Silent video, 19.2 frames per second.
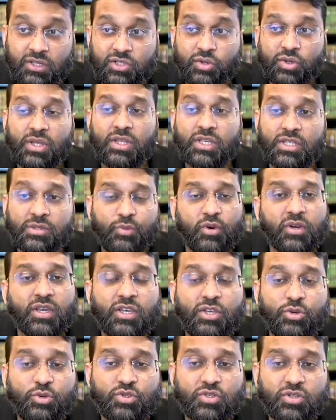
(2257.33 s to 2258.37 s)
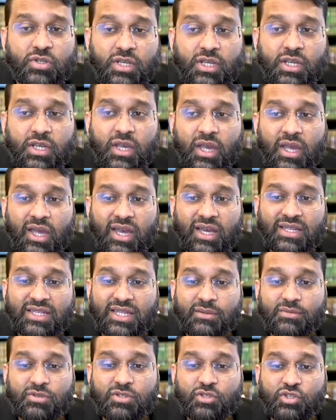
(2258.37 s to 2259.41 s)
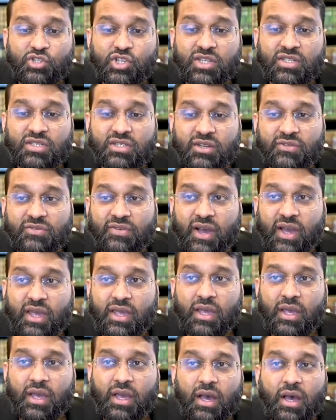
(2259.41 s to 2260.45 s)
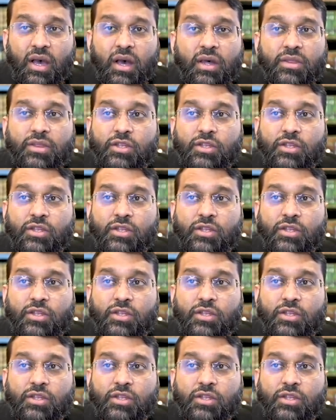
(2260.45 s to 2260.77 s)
So in this book, he use, he attempts to justify uh,